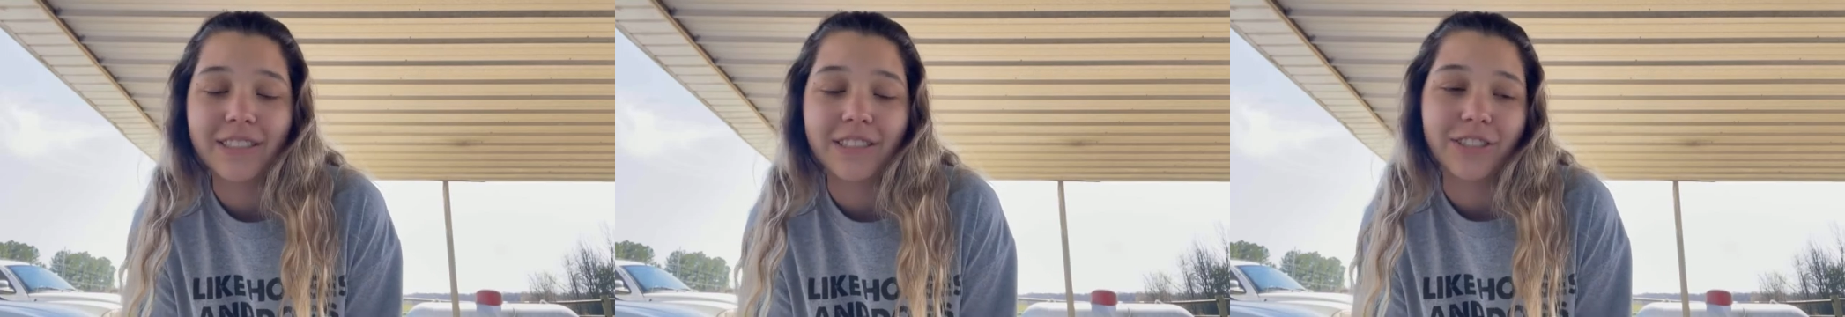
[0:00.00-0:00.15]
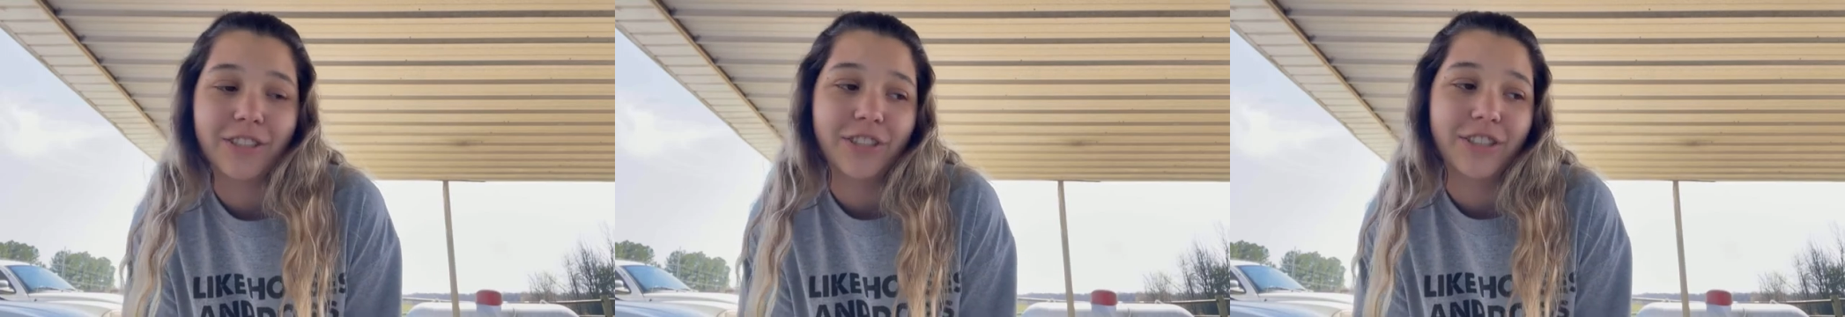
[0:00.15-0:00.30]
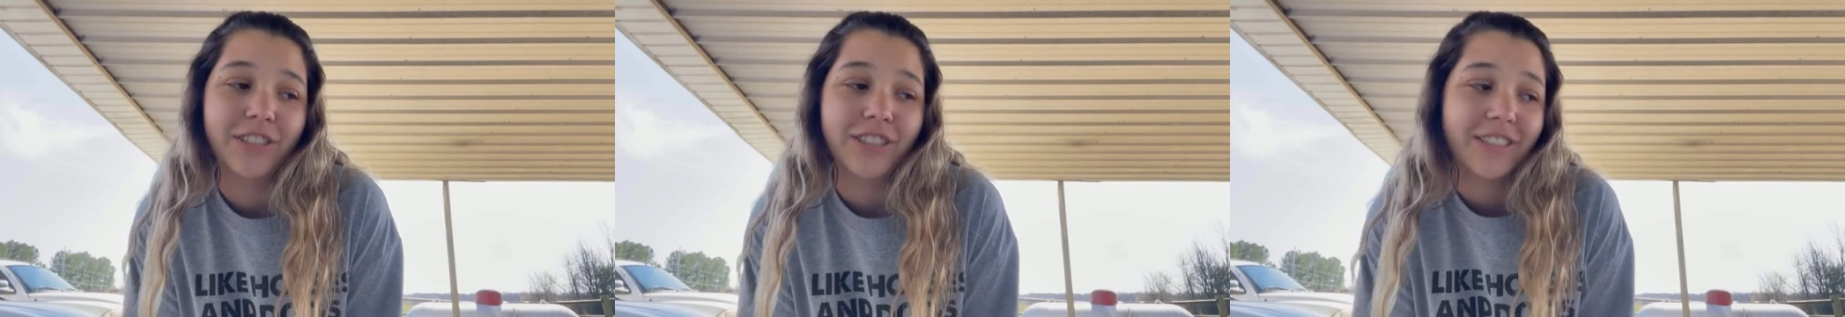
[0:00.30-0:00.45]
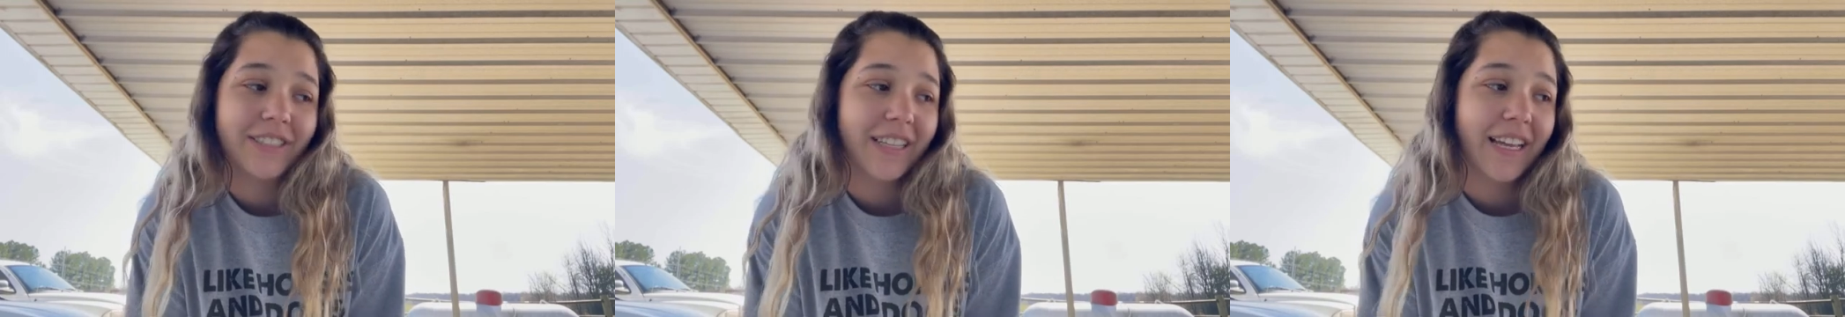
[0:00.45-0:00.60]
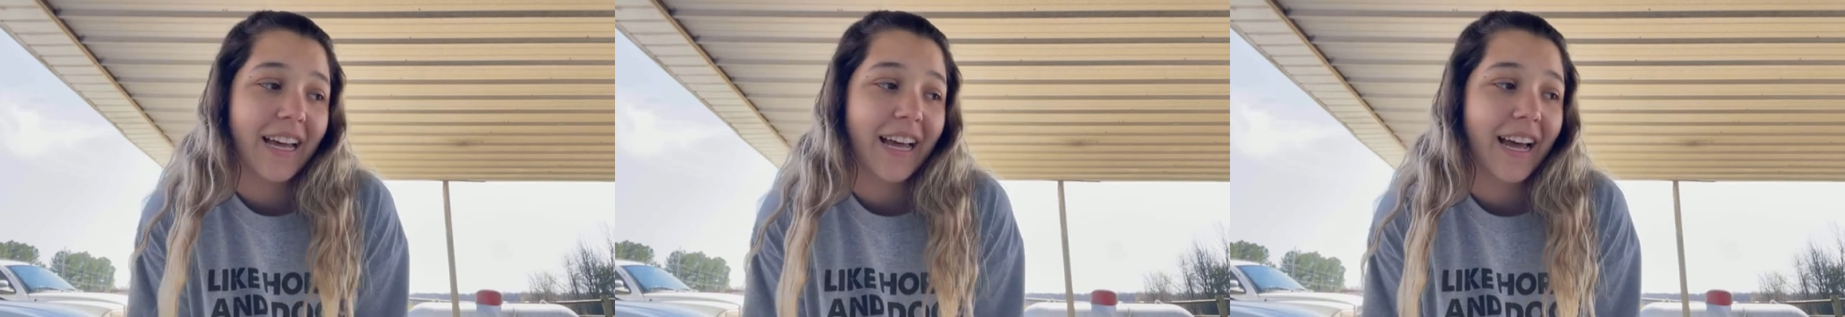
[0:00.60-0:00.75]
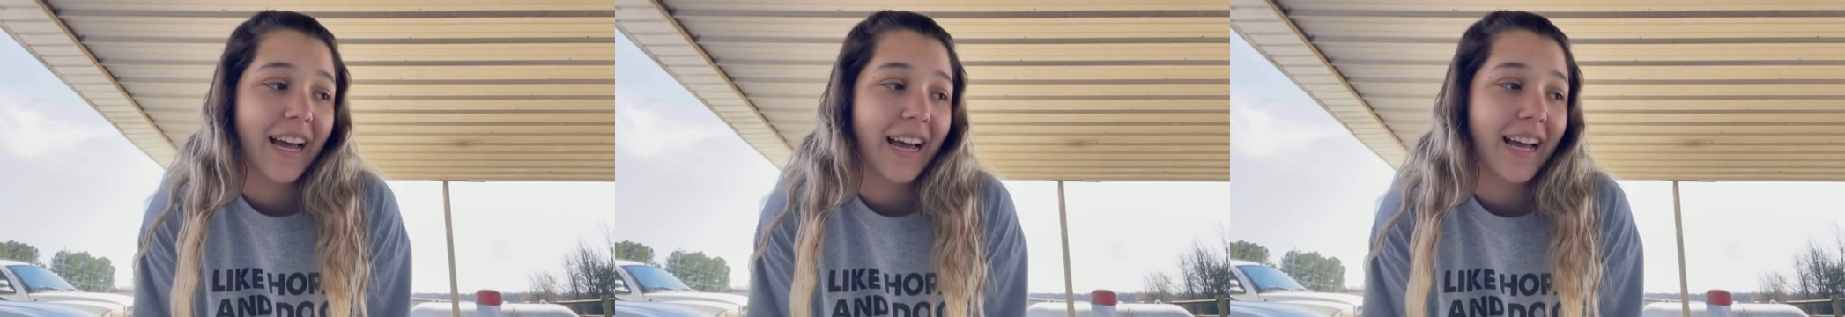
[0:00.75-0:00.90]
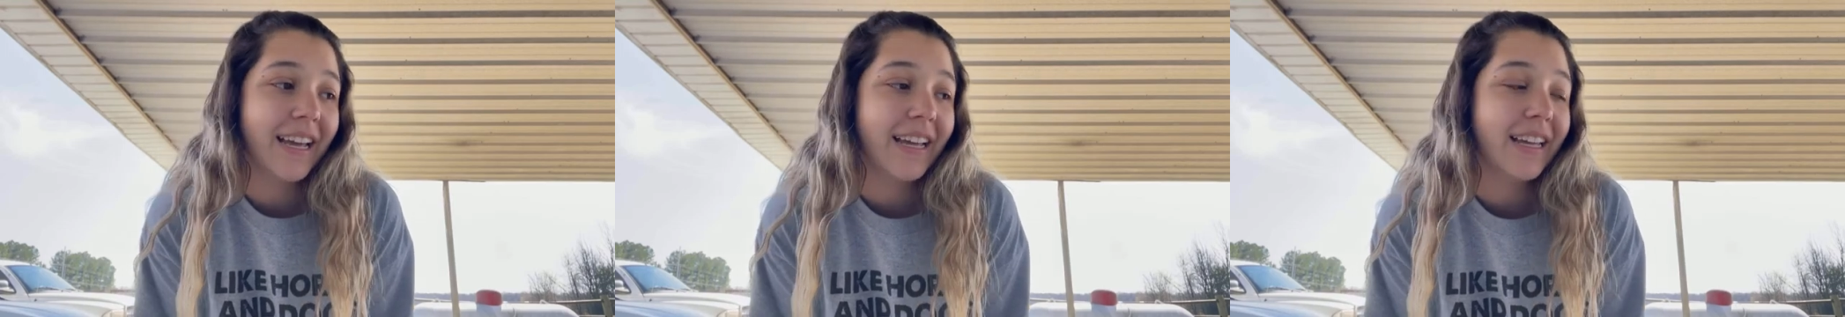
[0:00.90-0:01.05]
It's just that
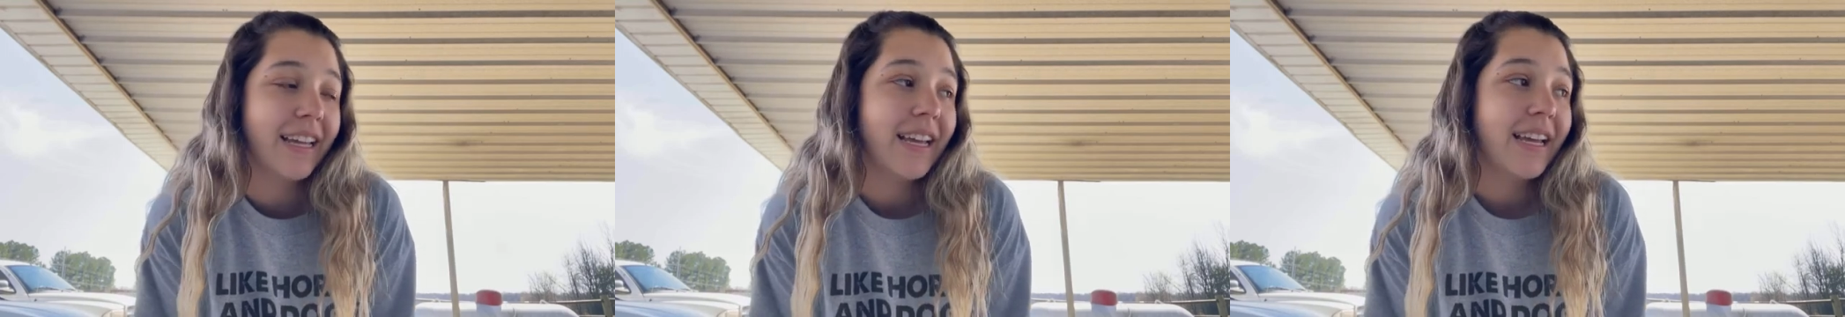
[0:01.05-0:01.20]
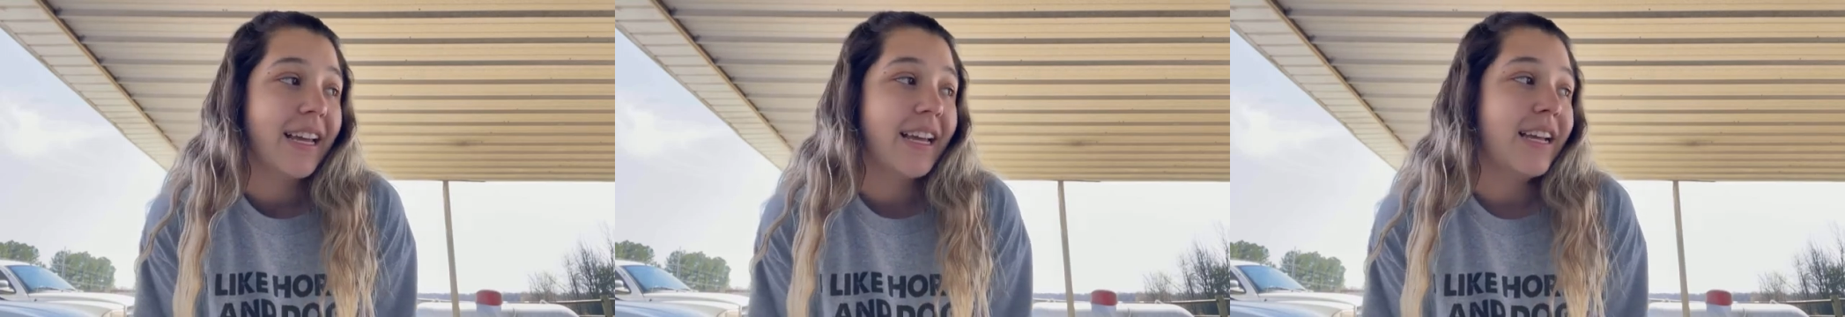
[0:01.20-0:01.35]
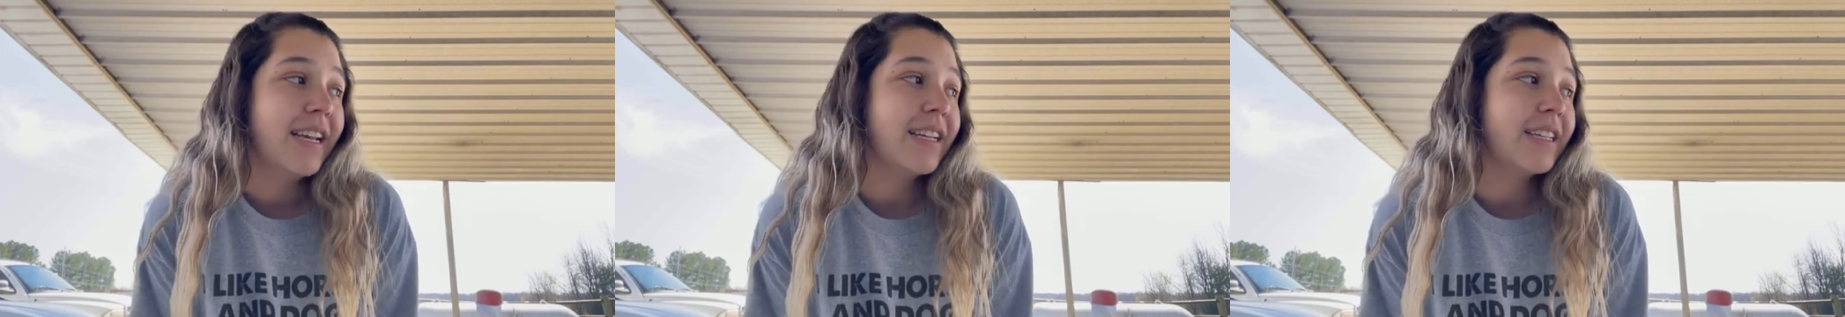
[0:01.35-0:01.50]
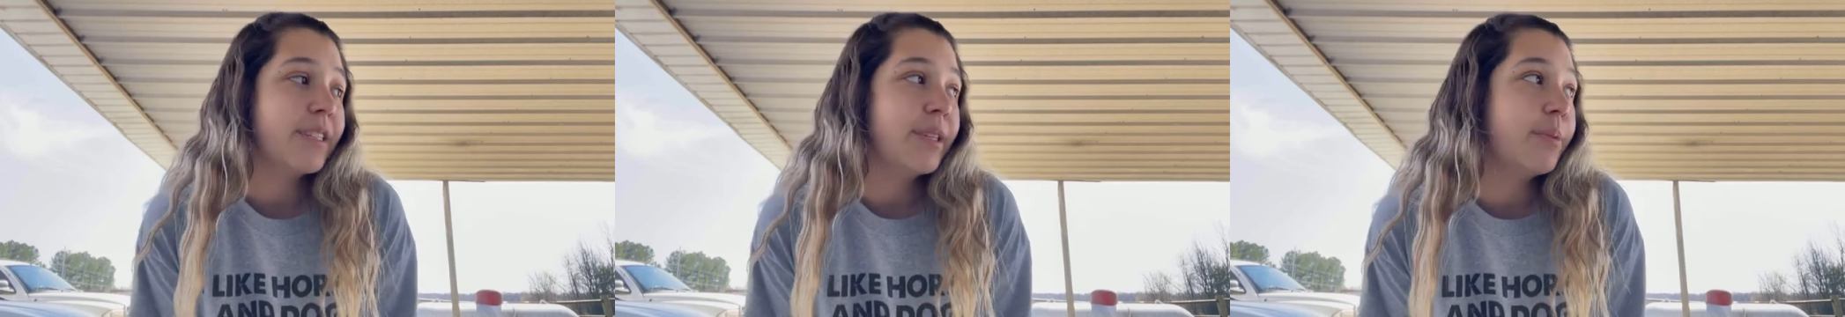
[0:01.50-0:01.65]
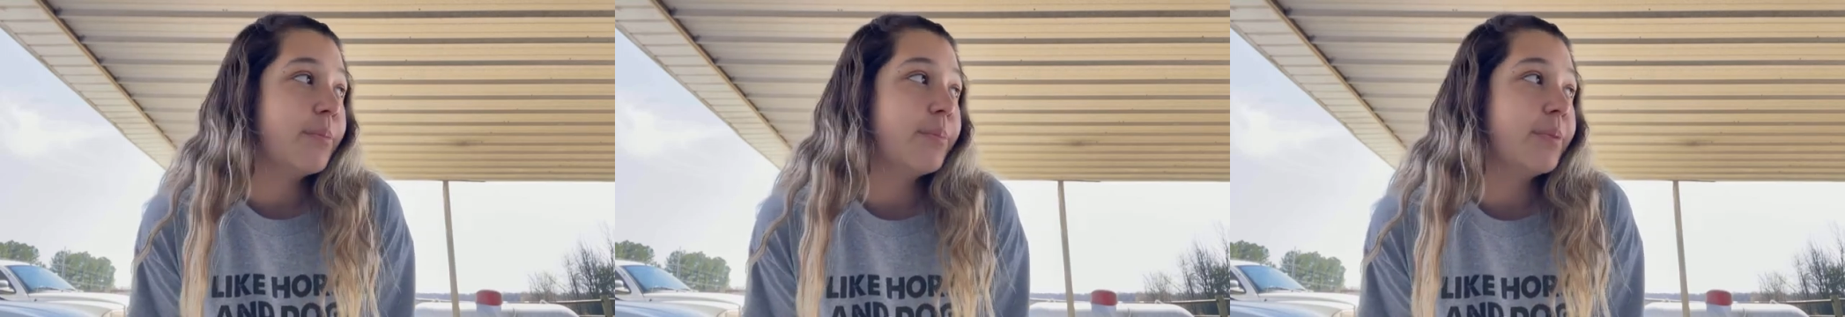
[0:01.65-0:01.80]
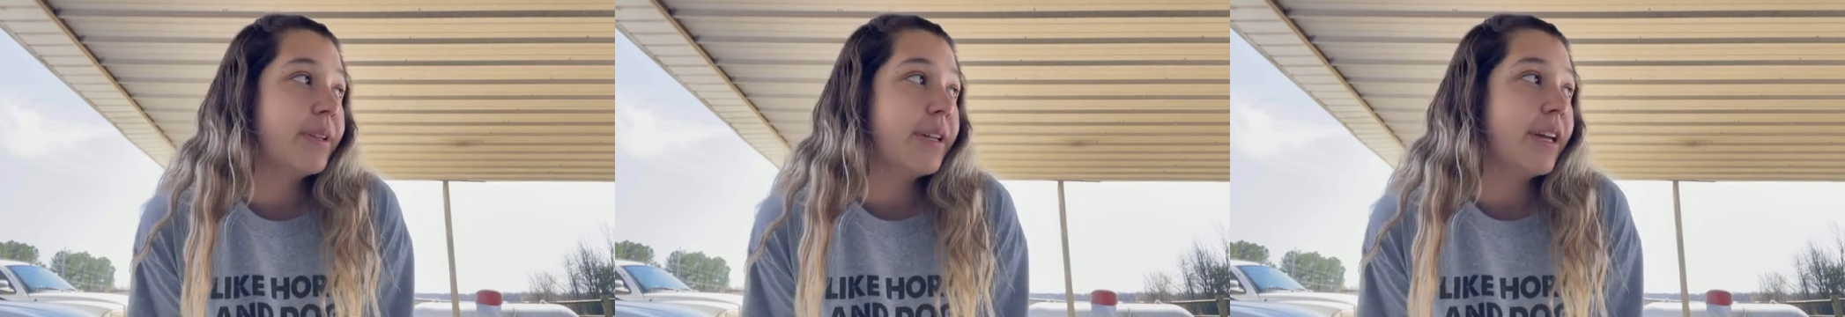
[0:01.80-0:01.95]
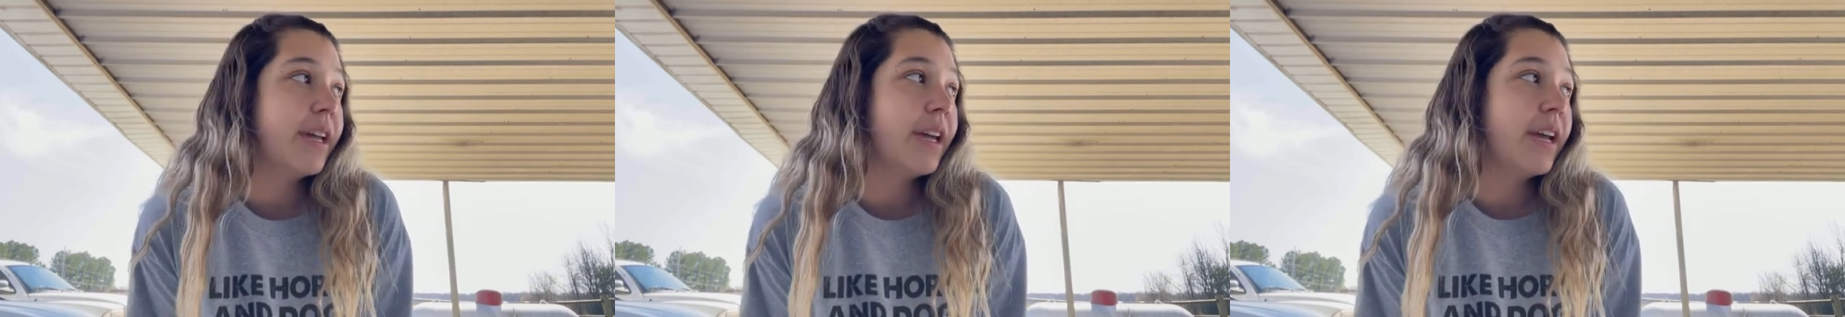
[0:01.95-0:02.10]
I
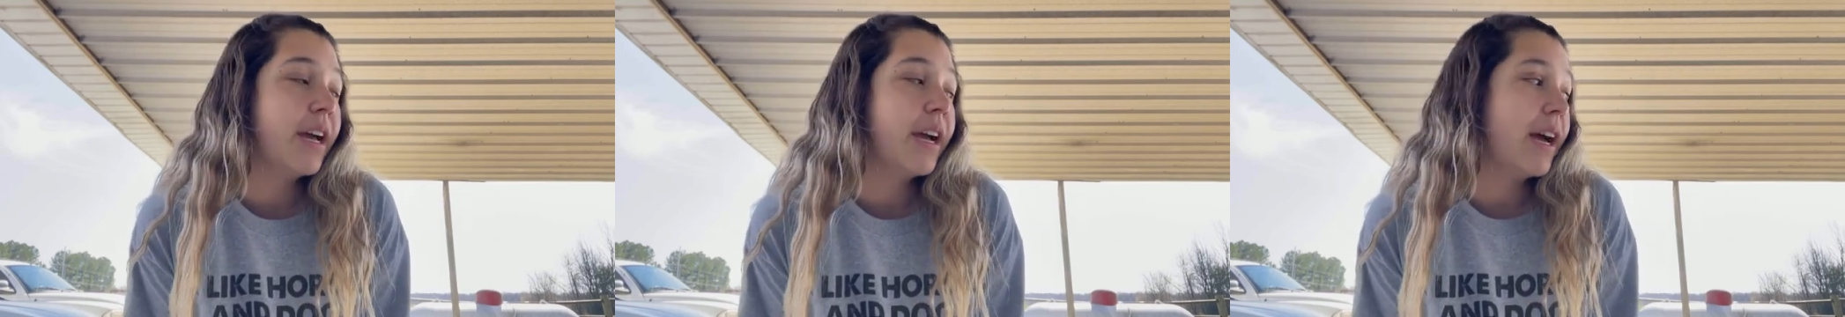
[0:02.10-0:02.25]
simply